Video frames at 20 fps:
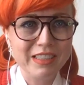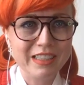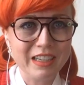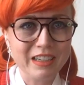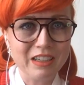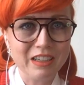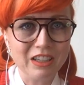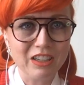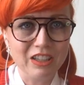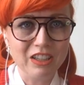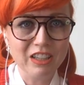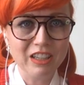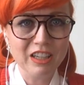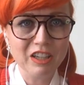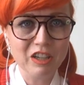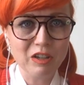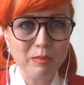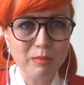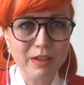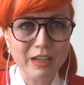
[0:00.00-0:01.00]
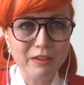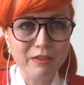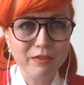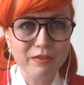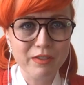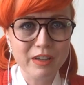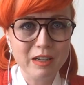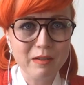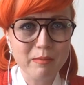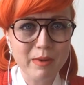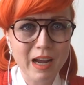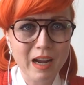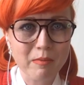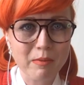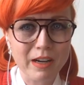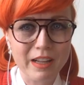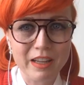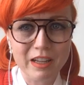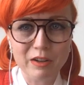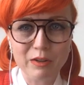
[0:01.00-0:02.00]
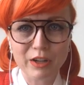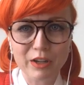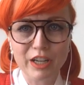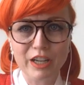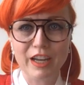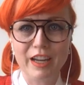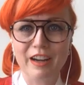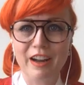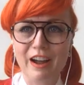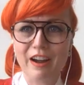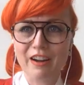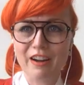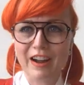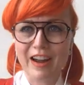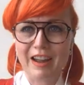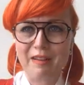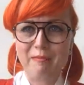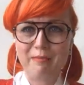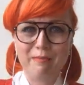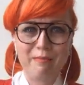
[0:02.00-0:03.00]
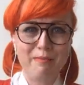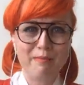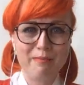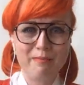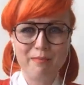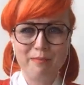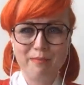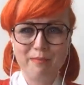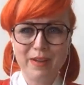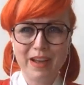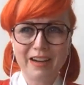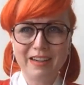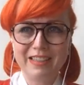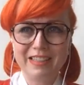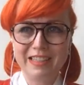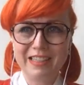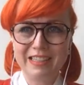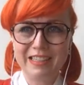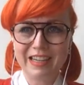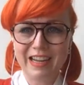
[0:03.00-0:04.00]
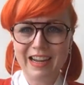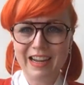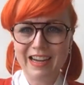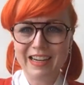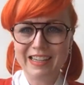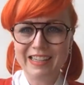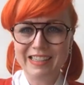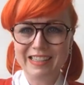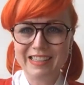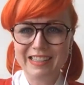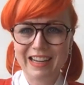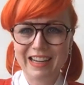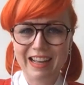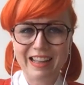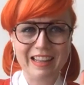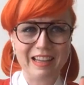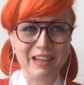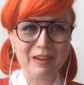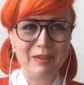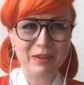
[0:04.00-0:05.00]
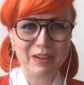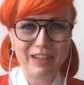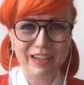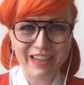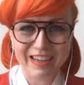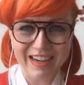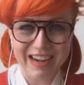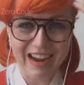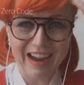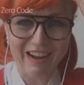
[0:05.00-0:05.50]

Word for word: It's getting a little bit of feedback, but I think we're good. All right, back to the slides. I think we're good